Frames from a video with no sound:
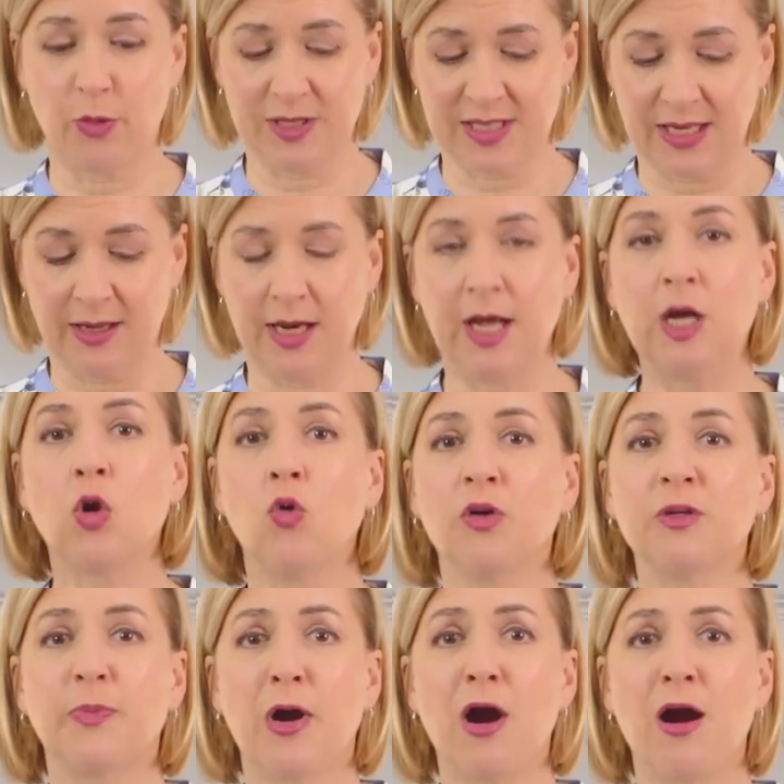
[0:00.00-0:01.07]
was in a
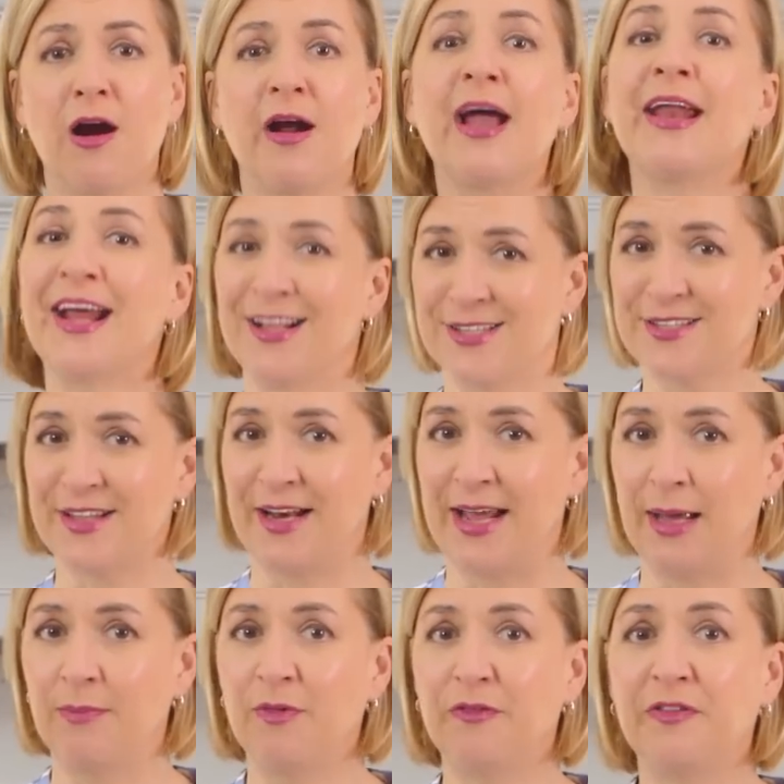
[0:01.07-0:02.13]
gold bar, and hence the
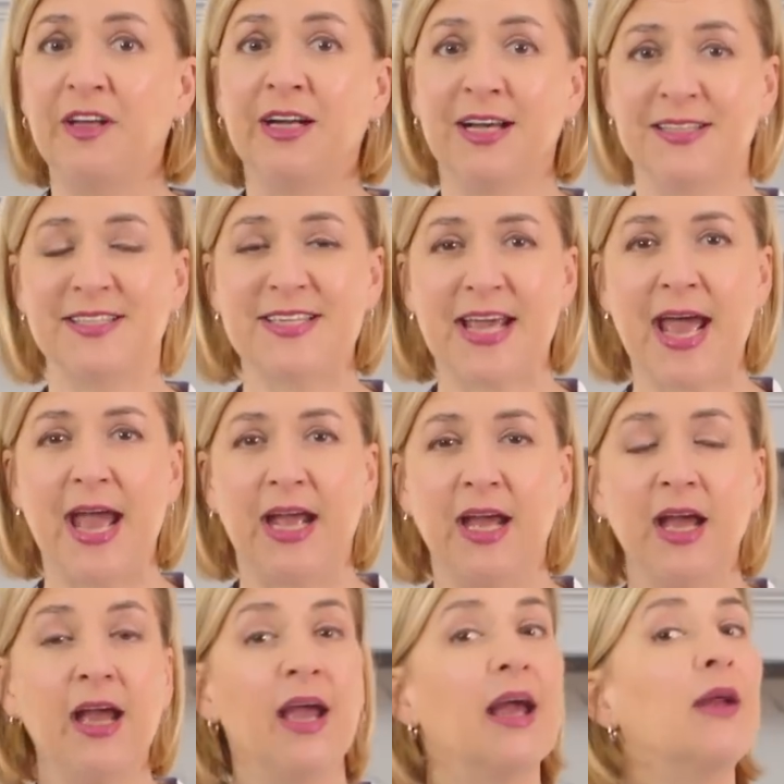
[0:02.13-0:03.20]
name financier,
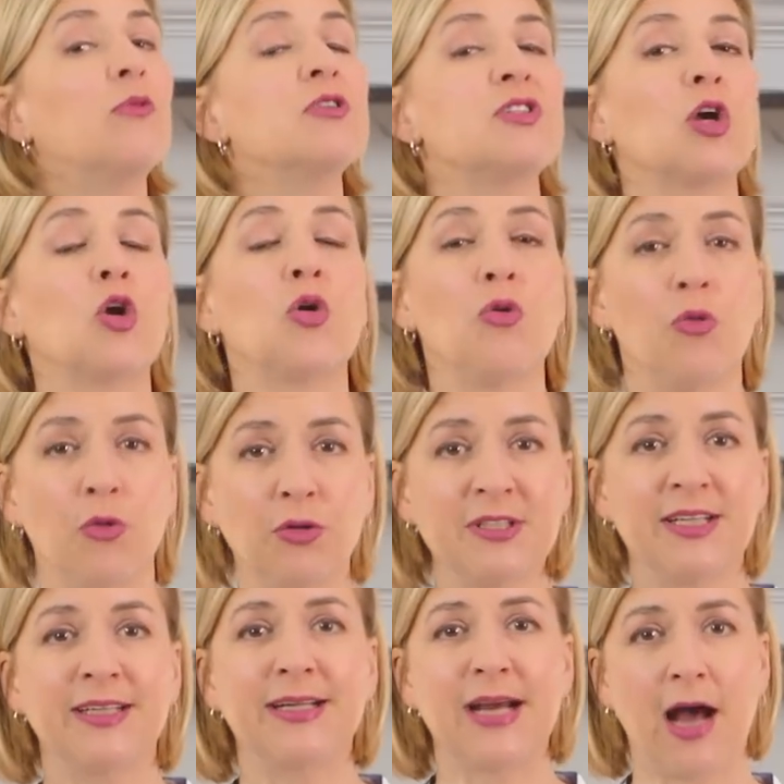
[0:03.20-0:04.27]
and it was a
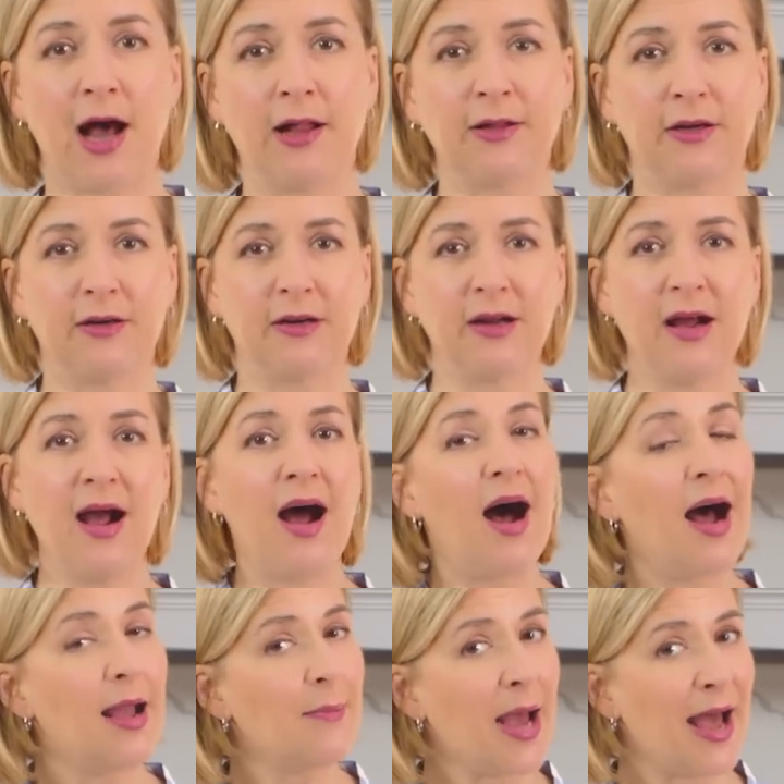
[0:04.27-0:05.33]
golden color.
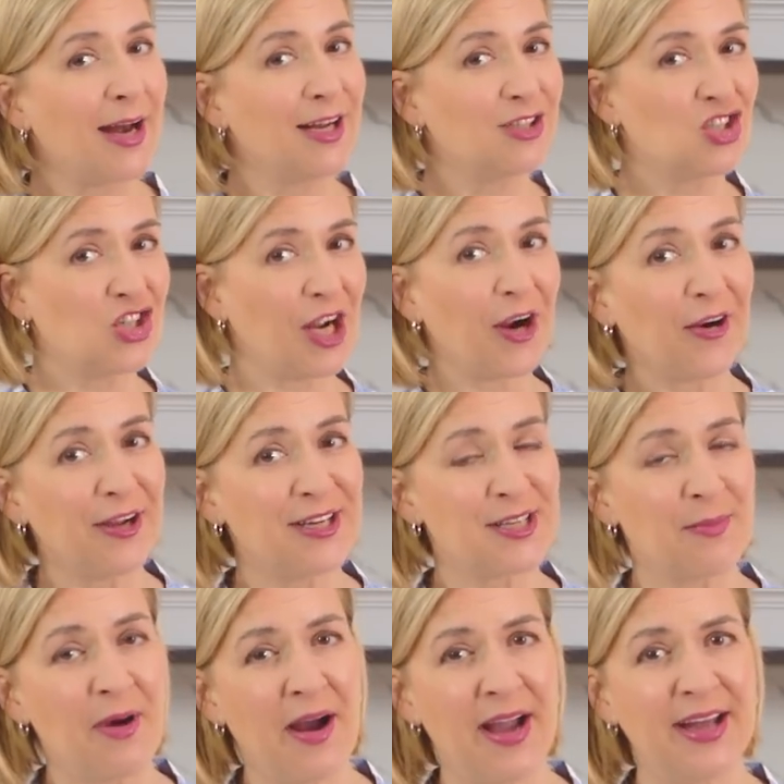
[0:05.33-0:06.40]
I'm adding cherry to
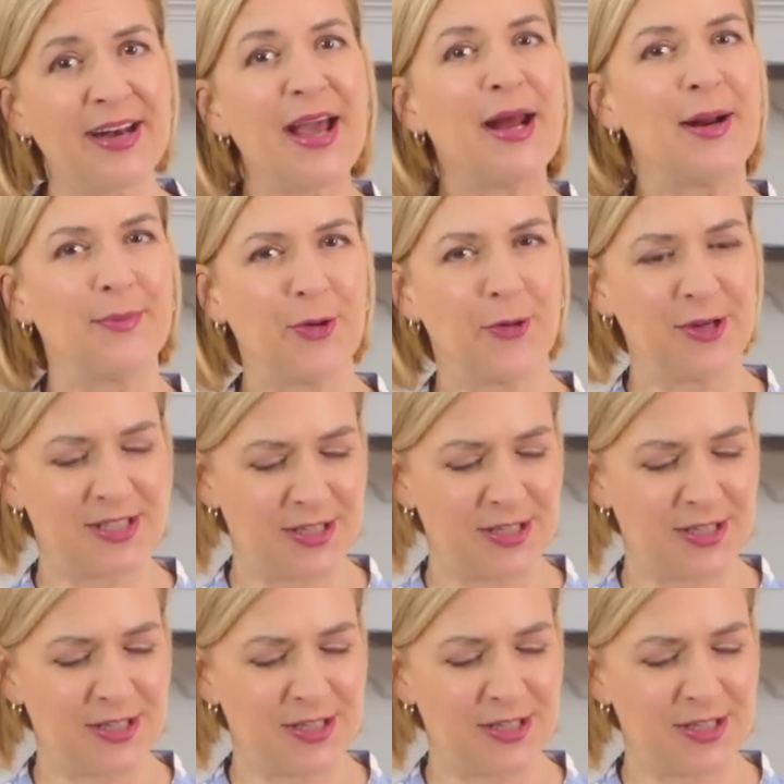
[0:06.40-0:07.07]
mine, and I'm going